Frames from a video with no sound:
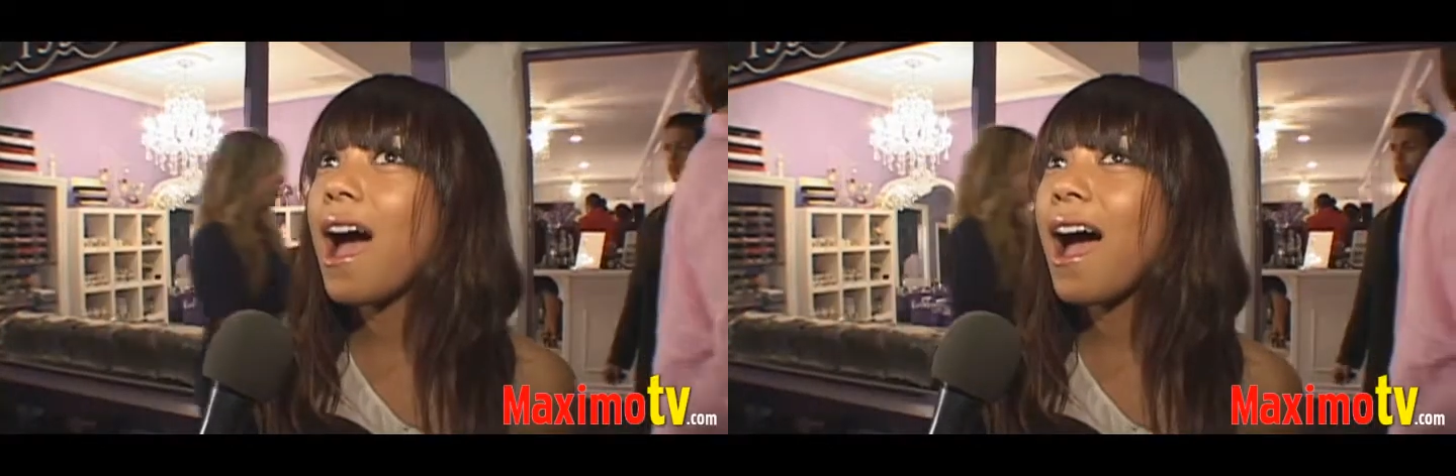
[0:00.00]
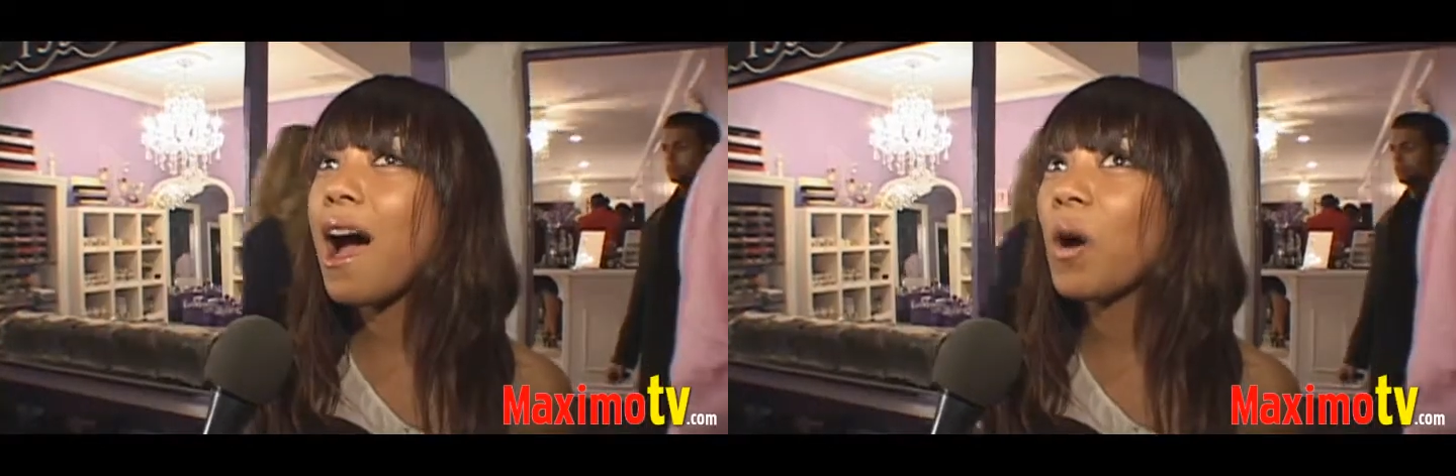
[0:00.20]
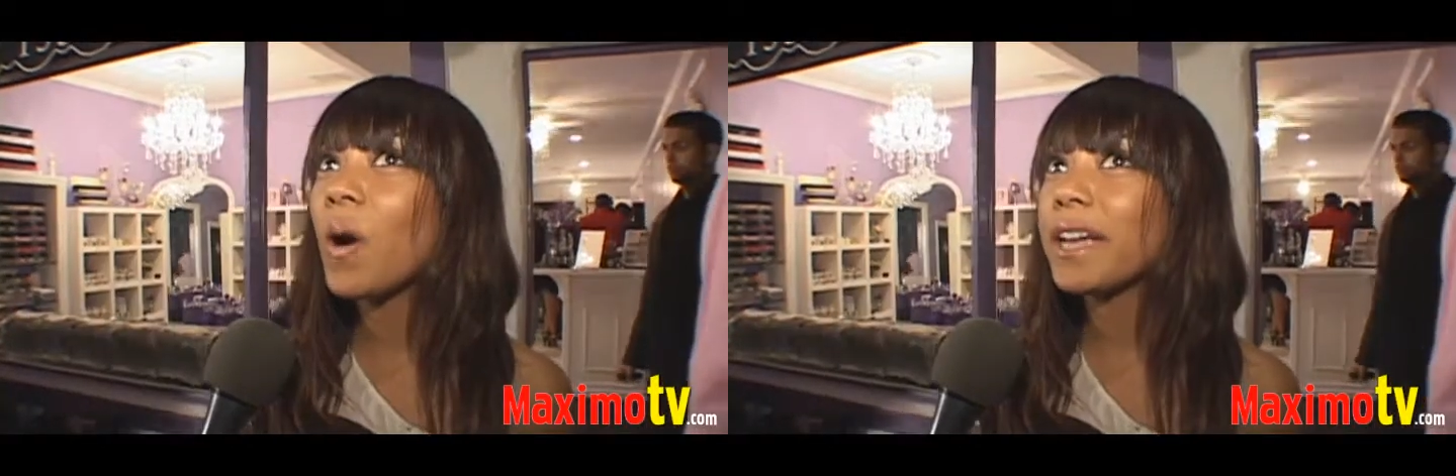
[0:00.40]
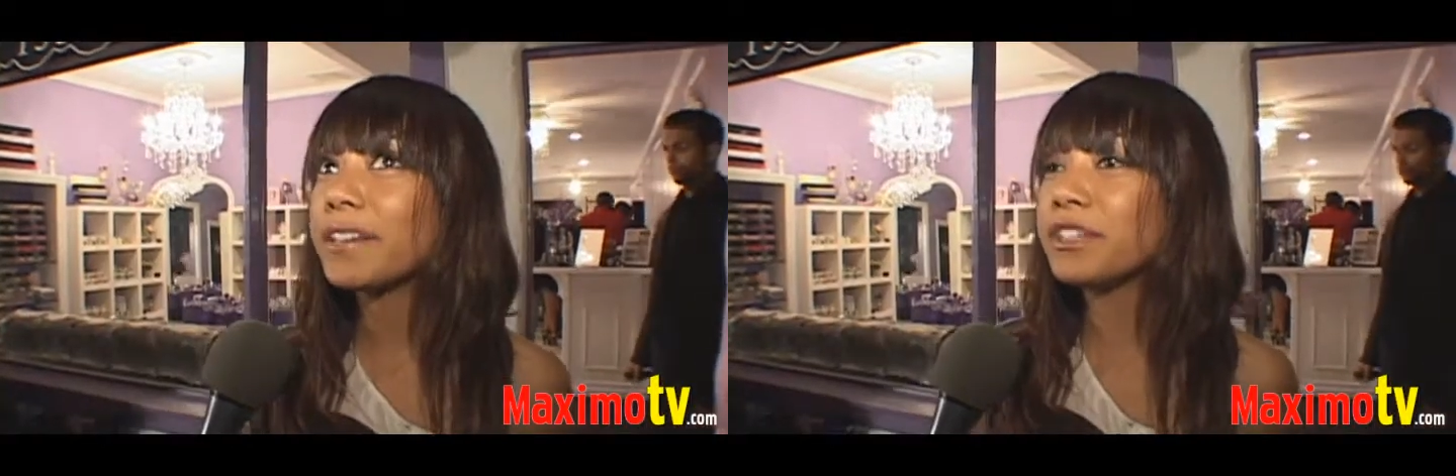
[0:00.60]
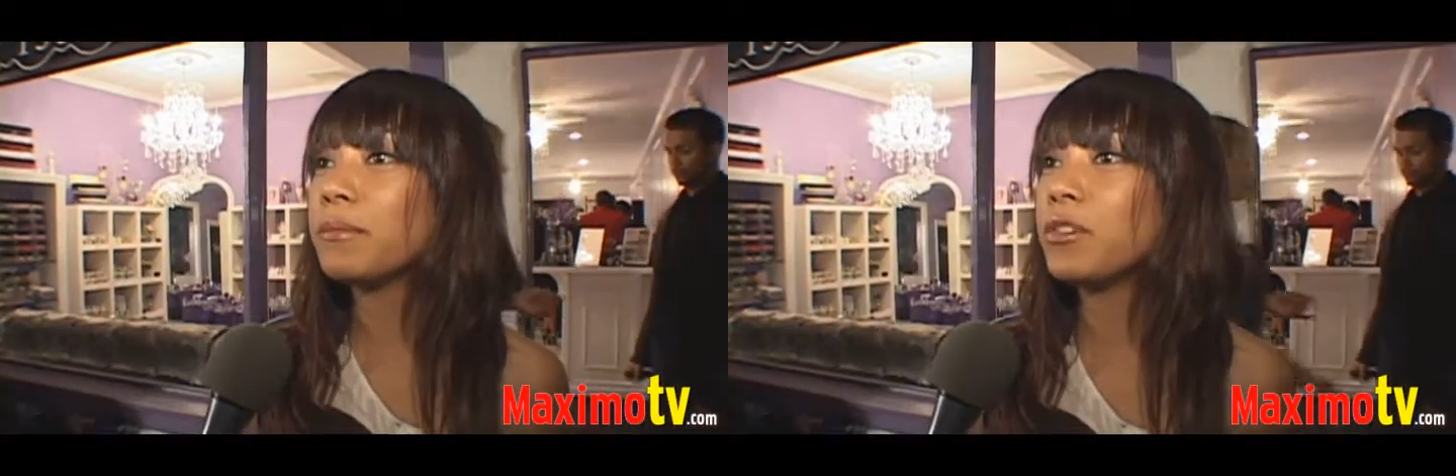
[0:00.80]
how I
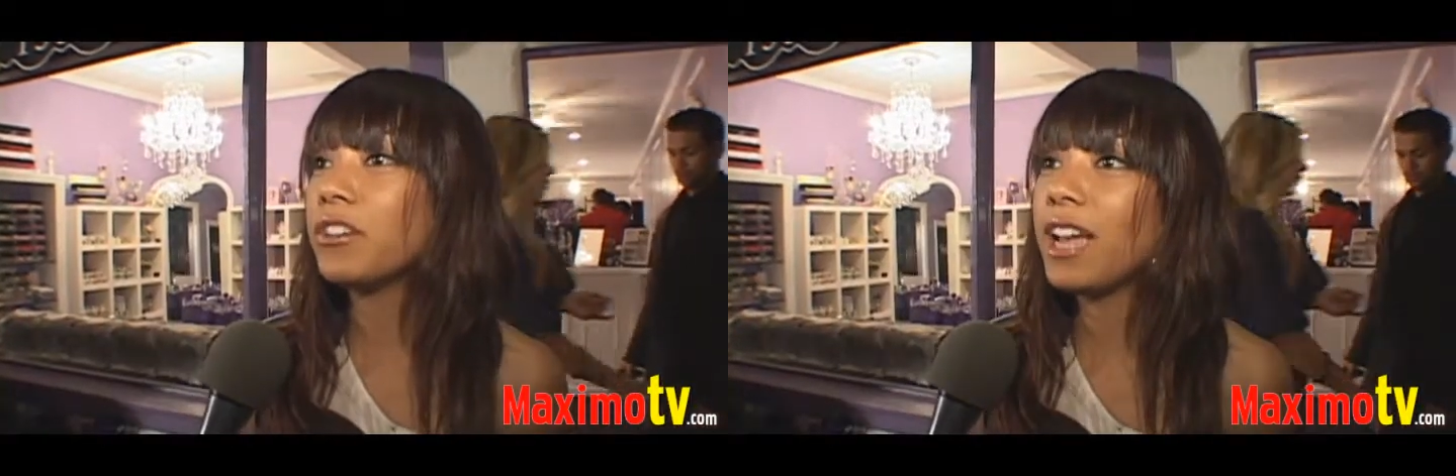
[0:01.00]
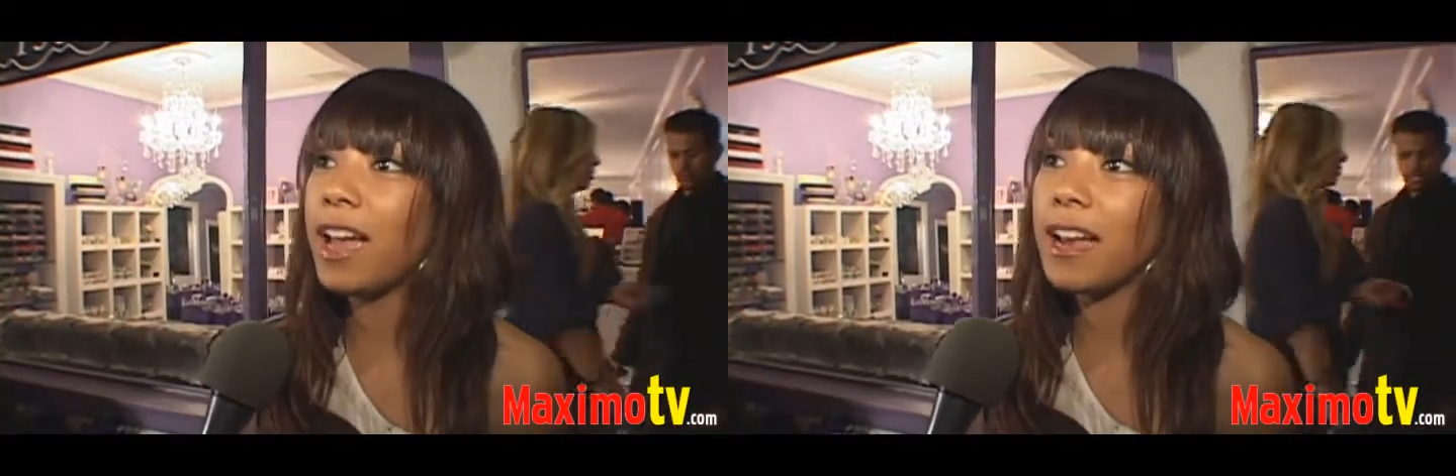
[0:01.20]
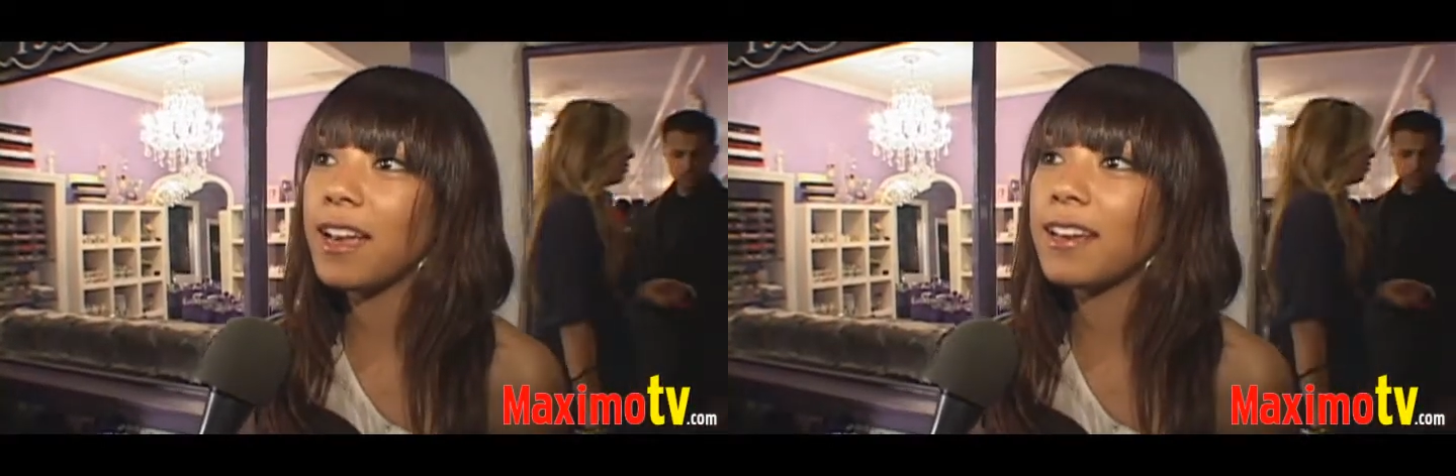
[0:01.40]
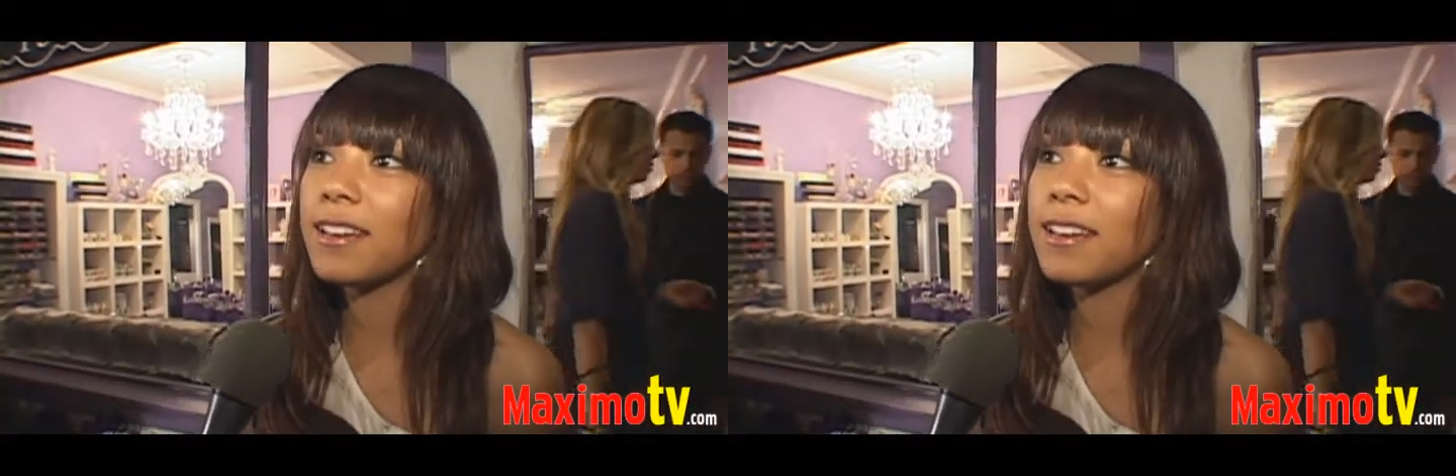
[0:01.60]
can communicate